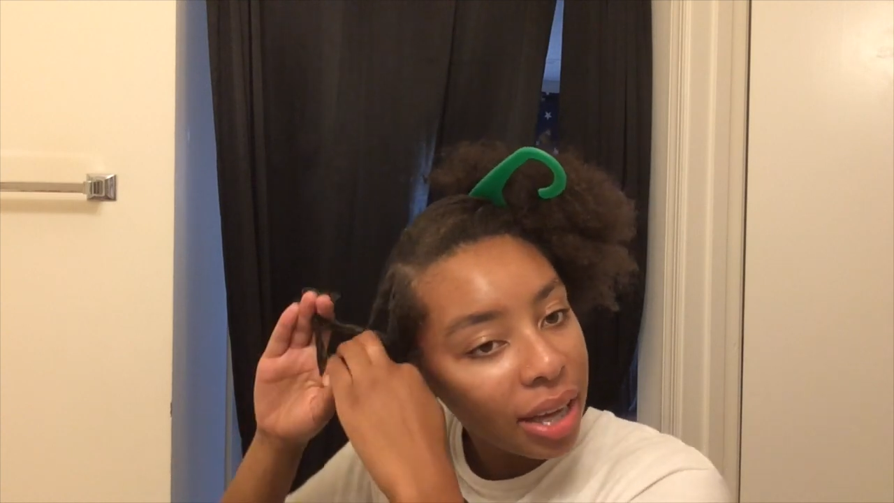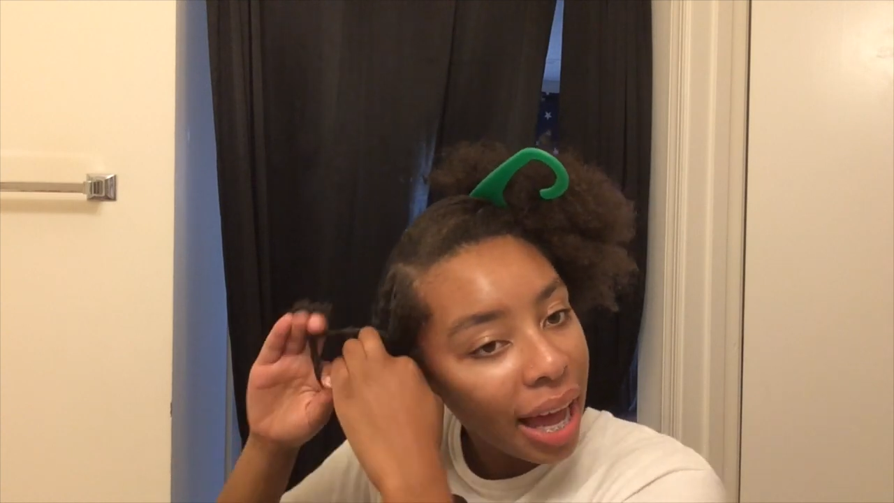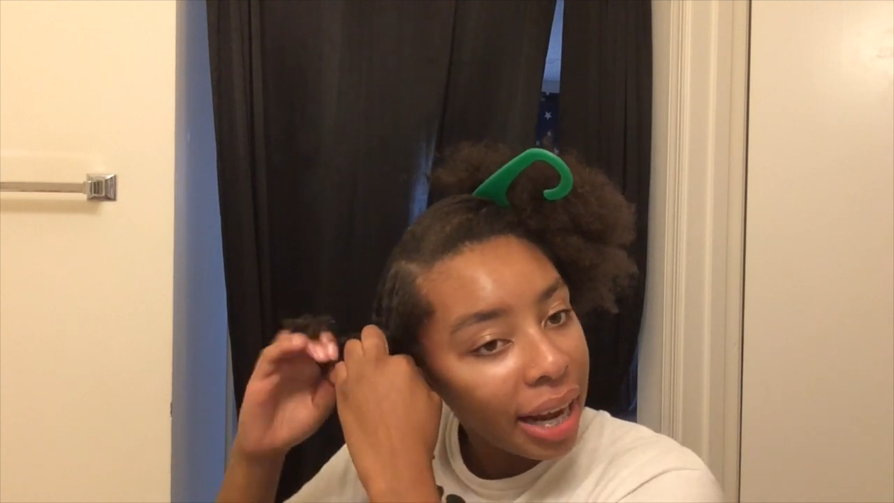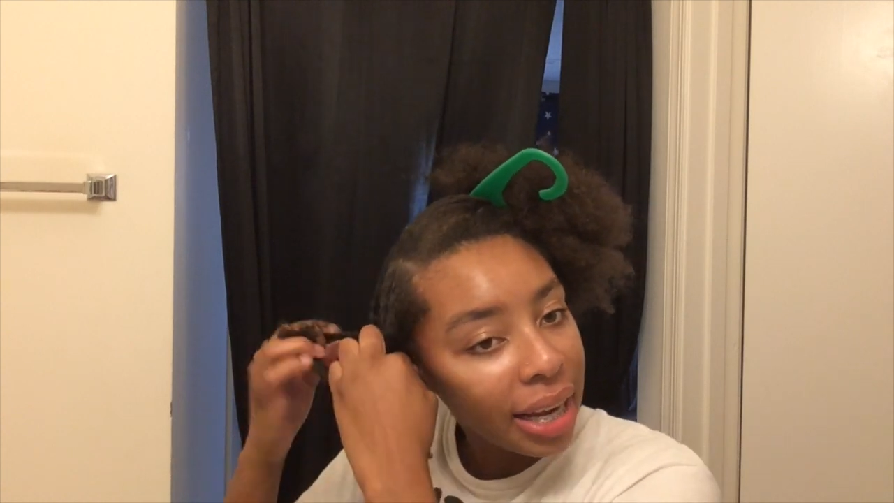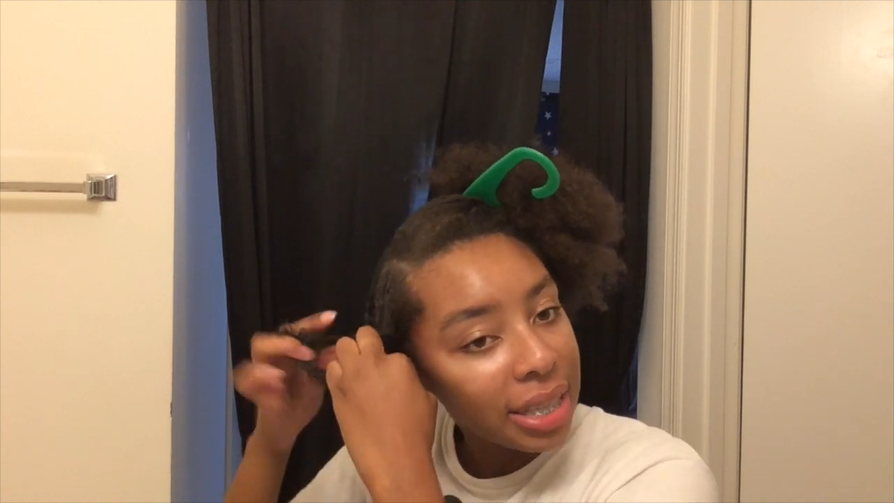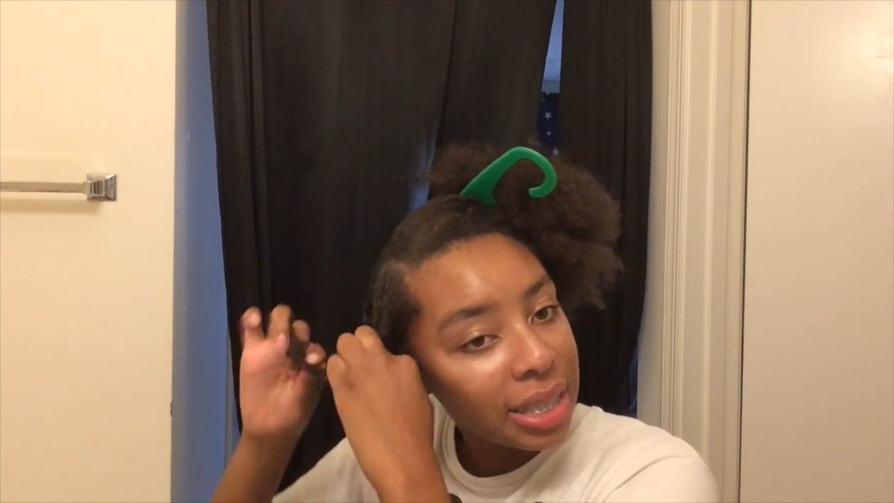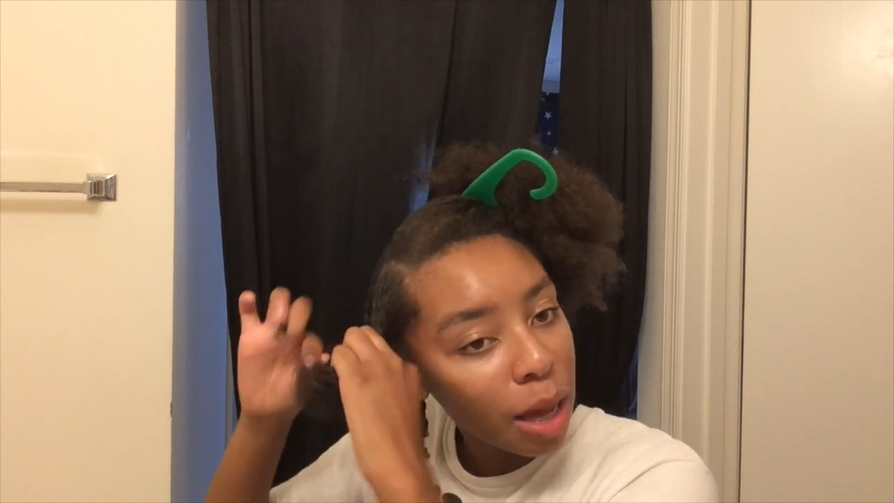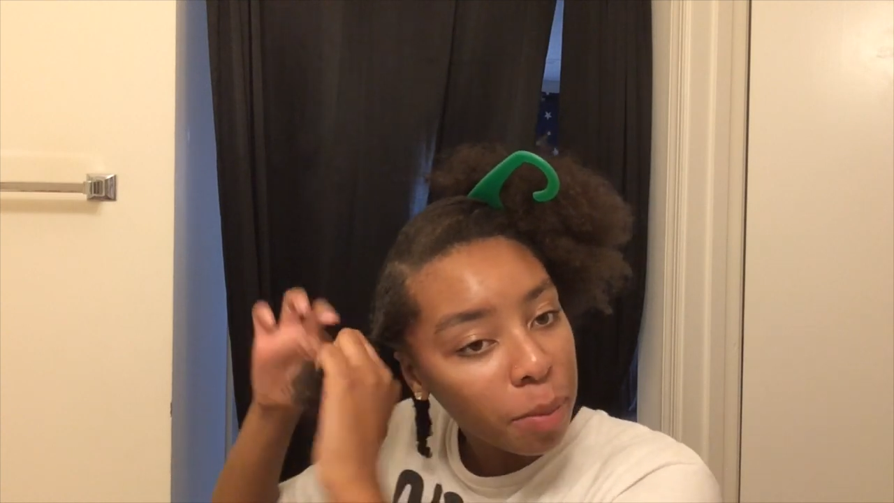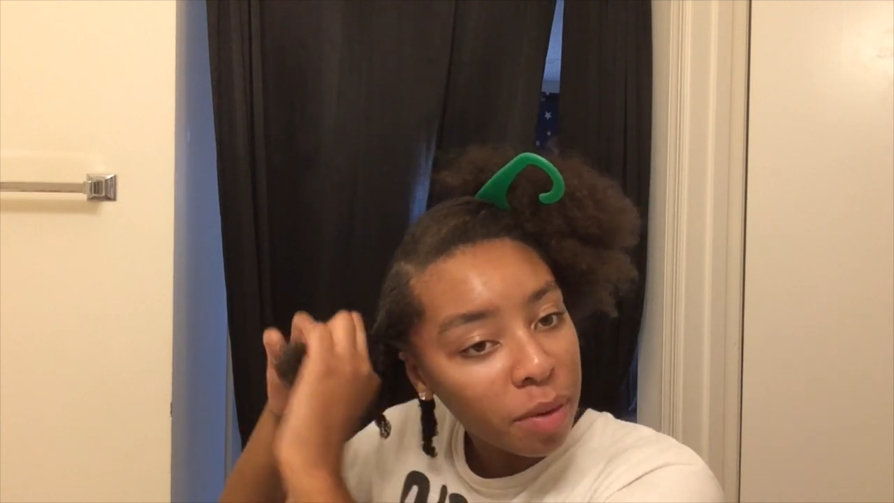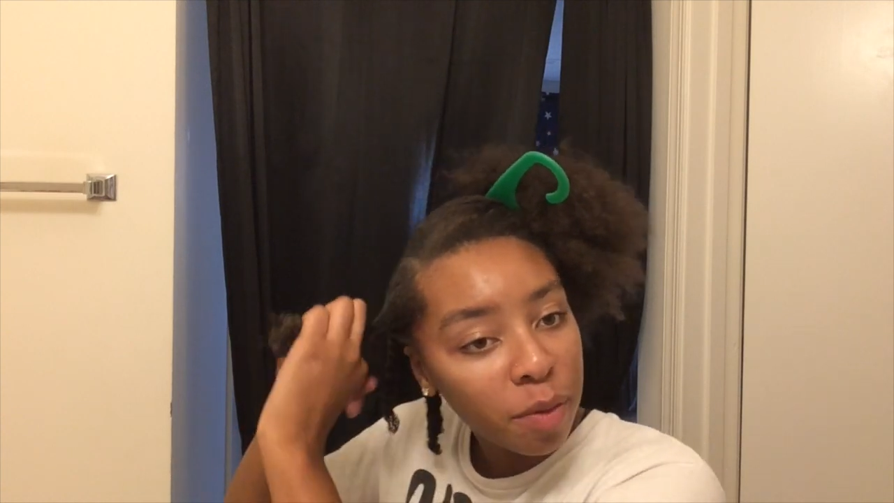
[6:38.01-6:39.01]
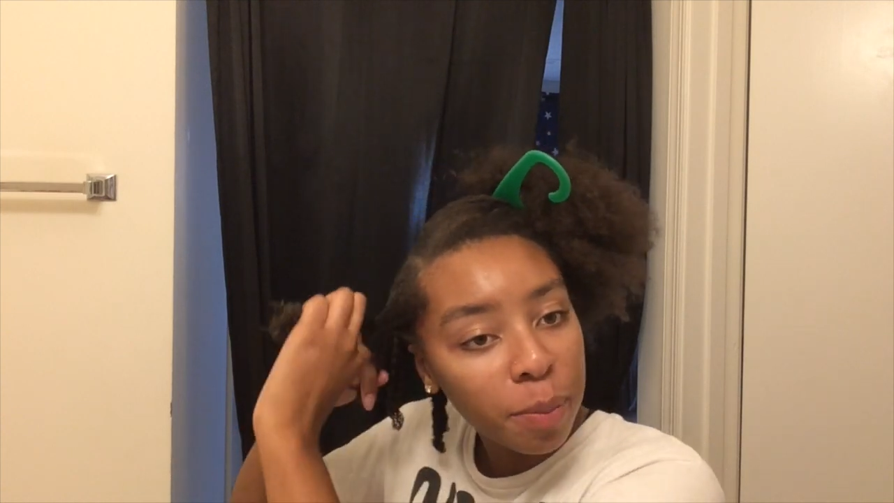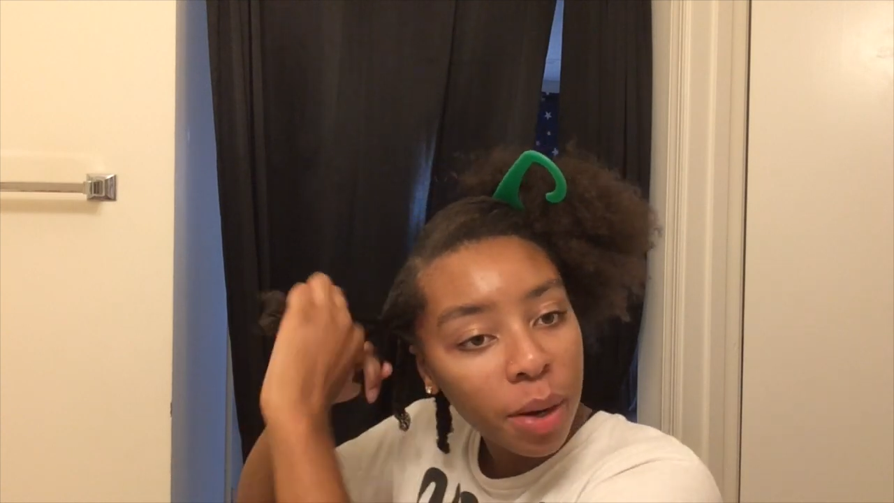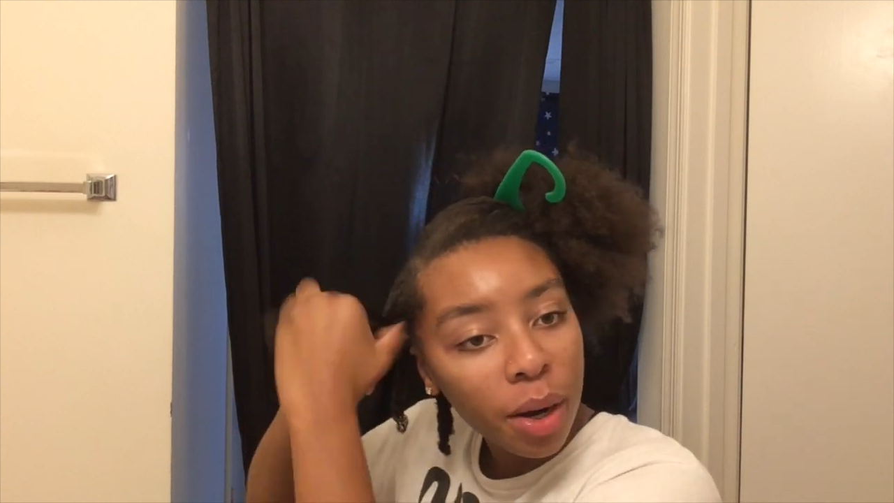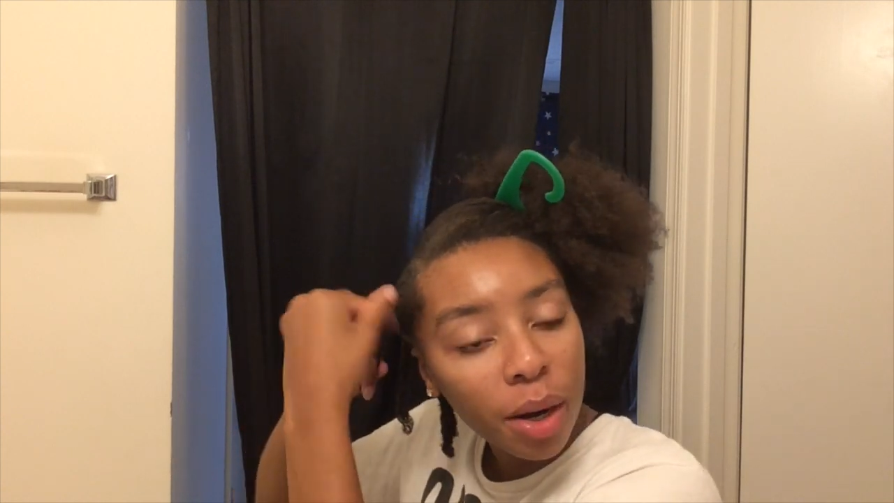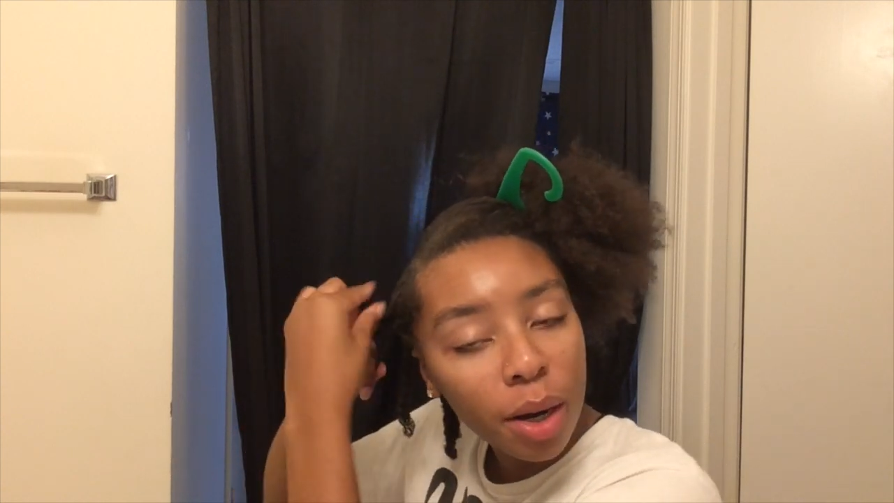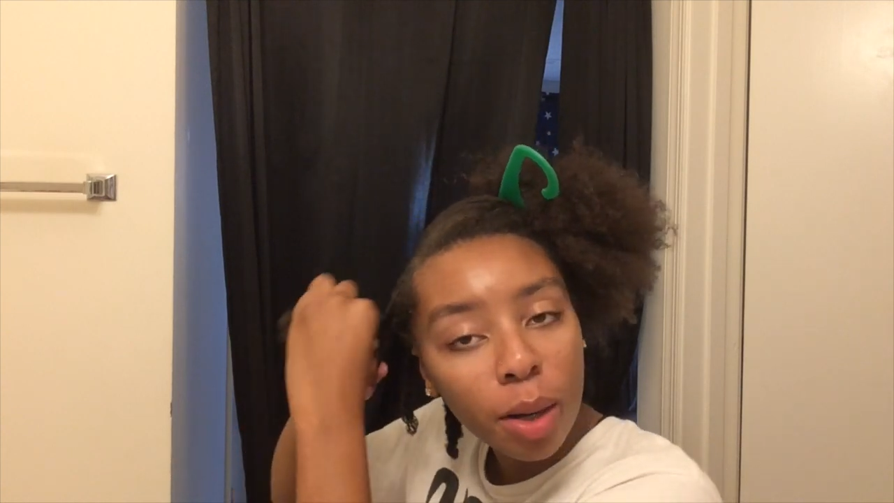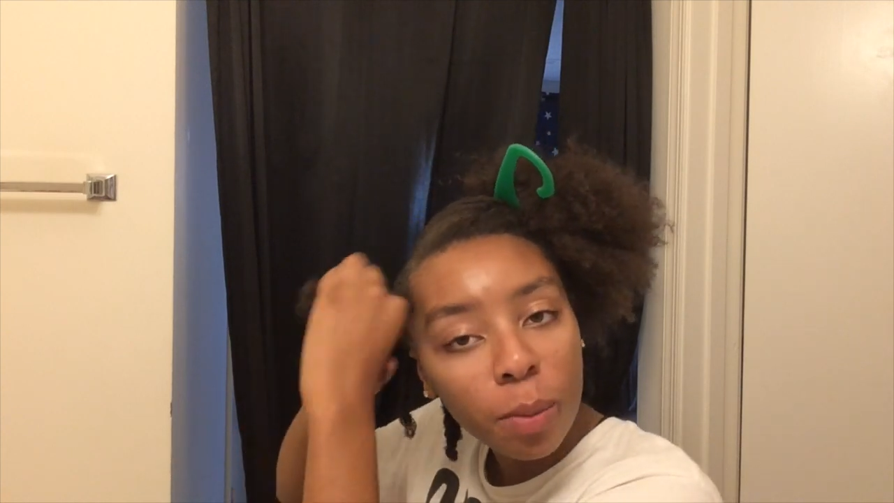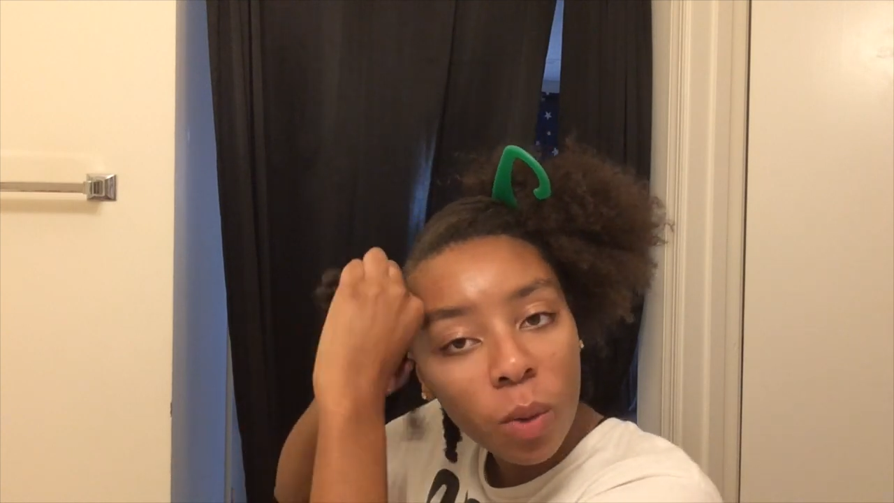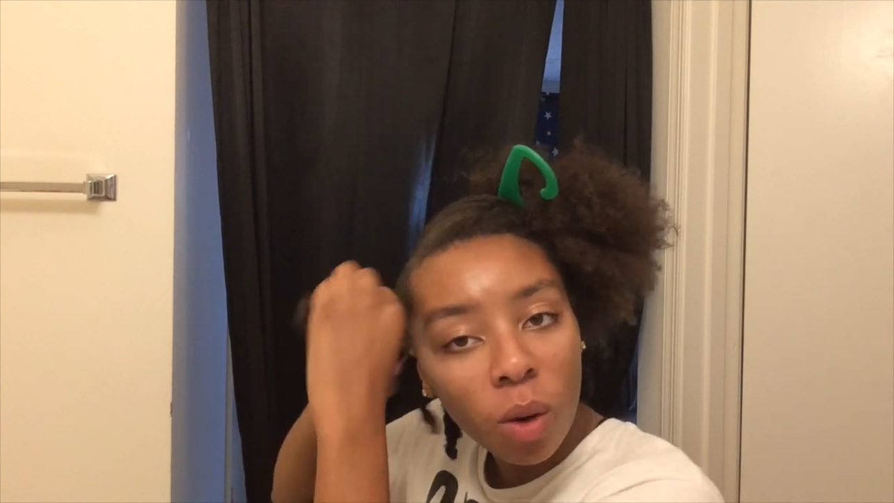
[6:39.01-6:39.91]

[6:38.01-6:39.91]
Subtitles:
had any type of perm